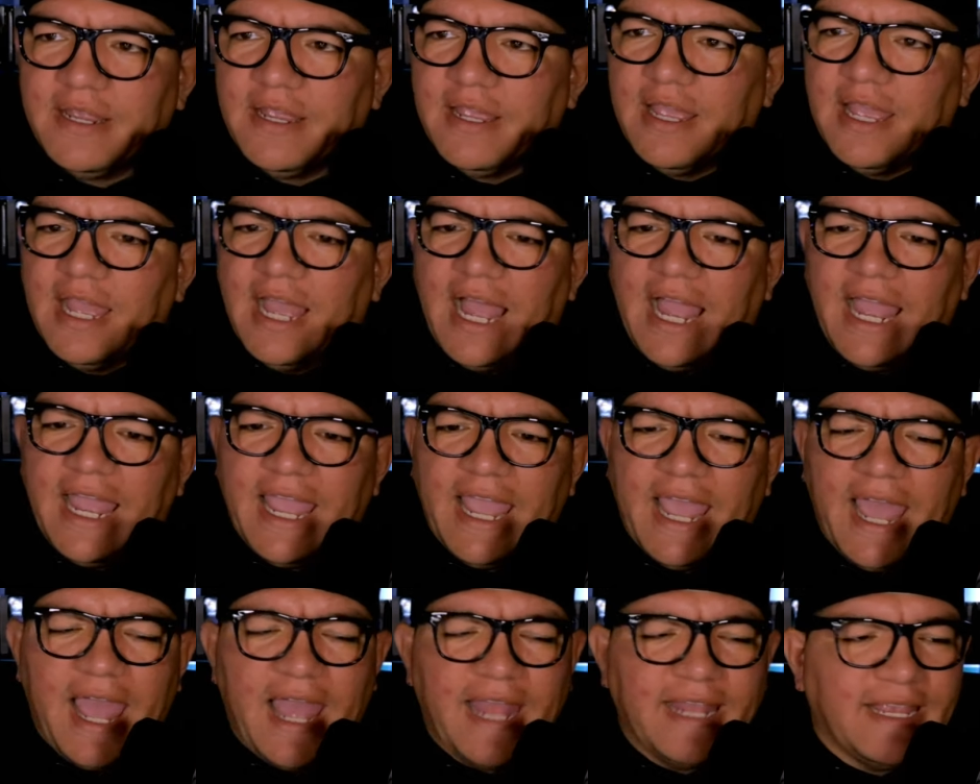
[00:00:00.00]
I
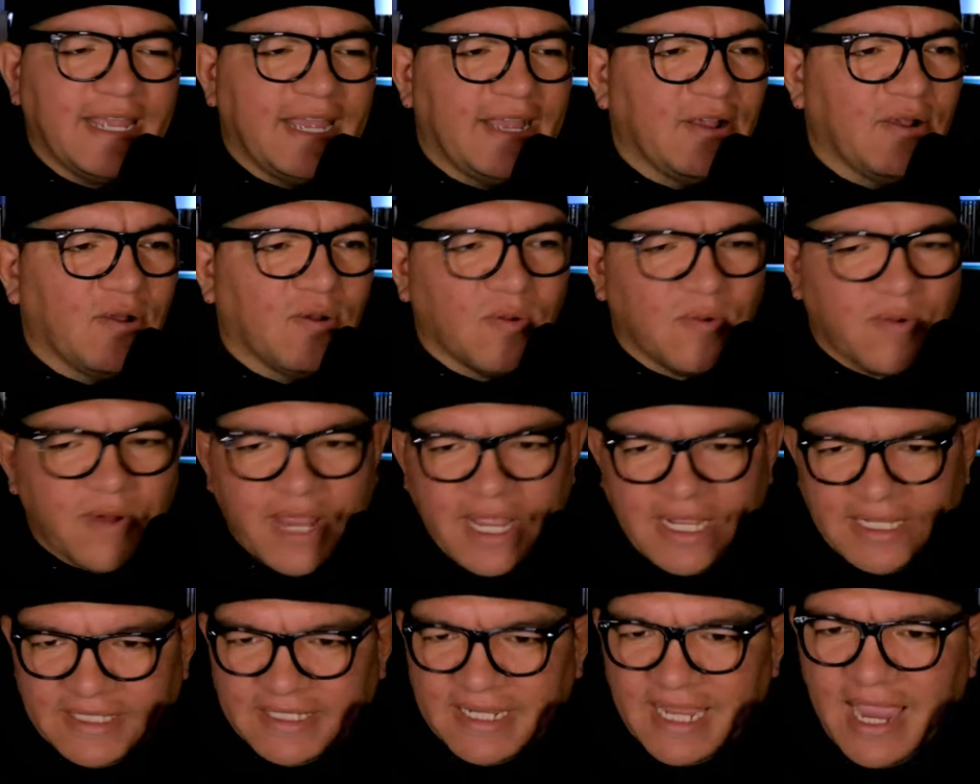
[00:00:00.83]
had a
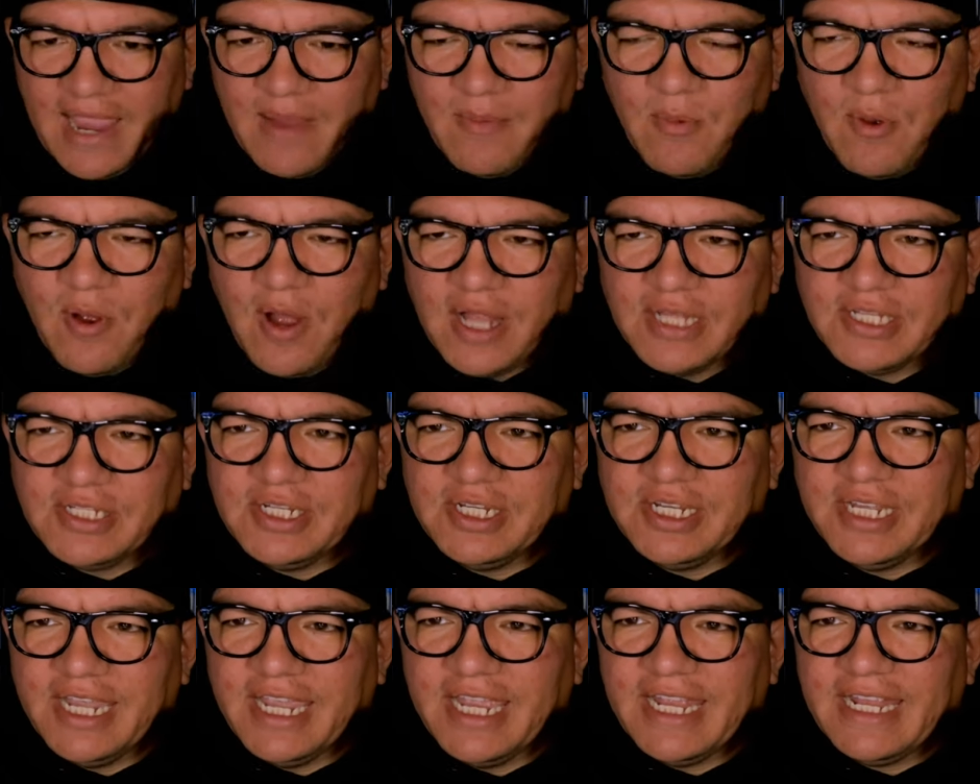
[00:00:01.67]
great time
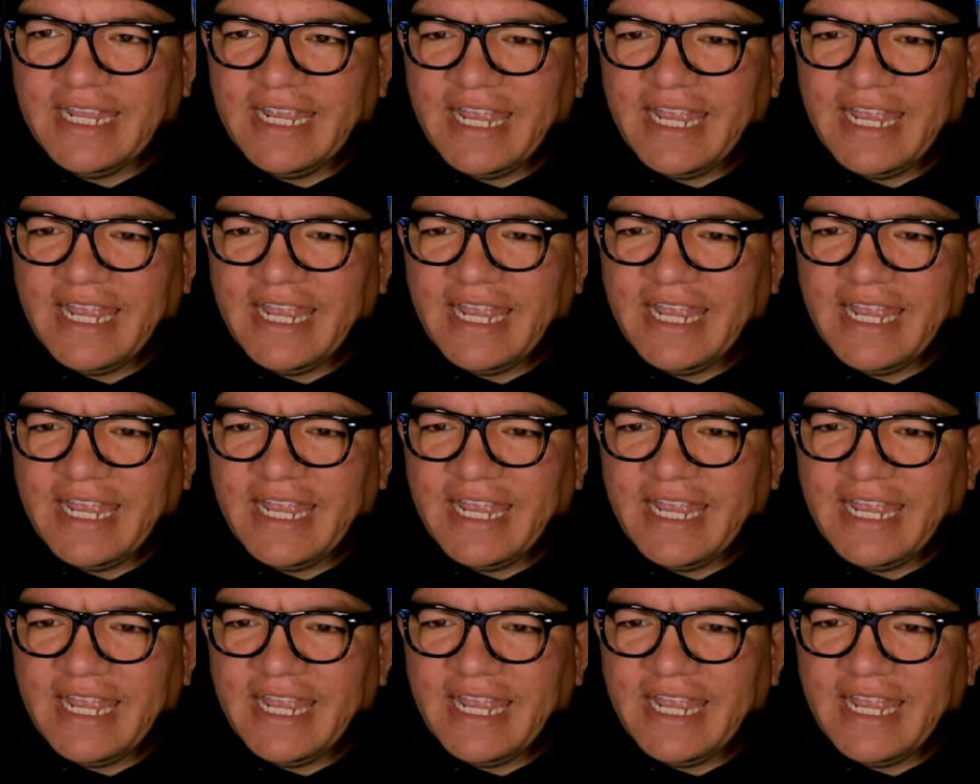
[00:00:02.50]
watching it.